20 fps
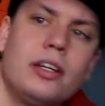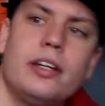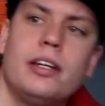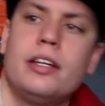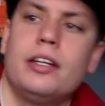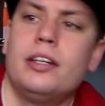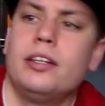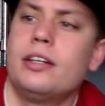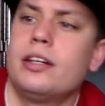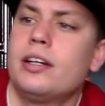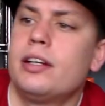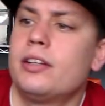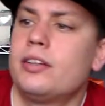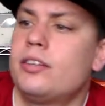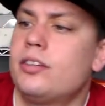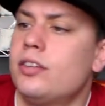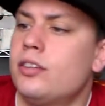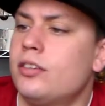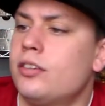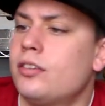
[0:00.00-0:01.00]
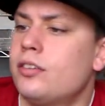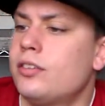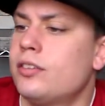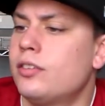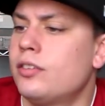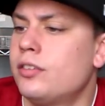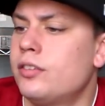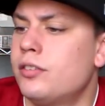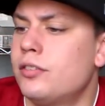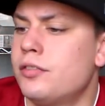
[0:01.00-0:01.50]
and uh, it says
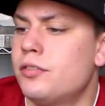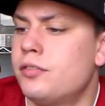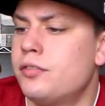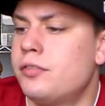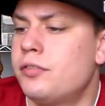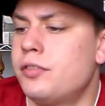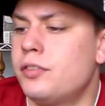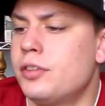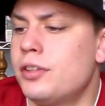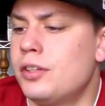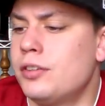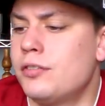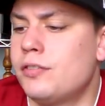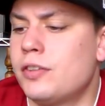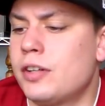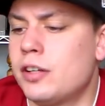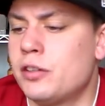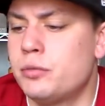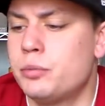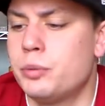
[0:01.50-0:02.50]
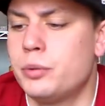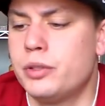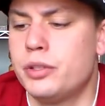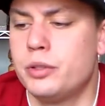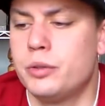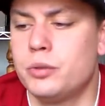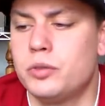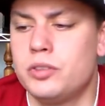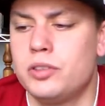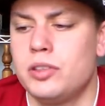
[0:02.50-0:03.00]
free
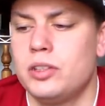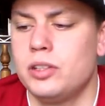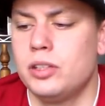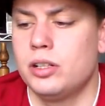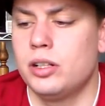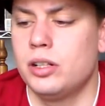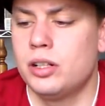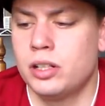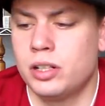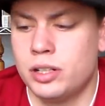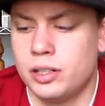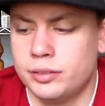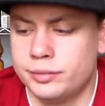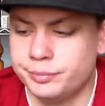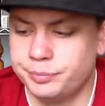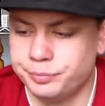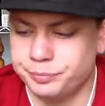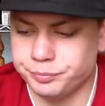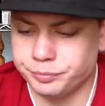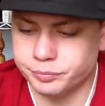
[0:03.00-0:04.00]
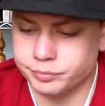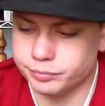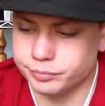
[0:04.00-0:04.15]
5.0 TR. I've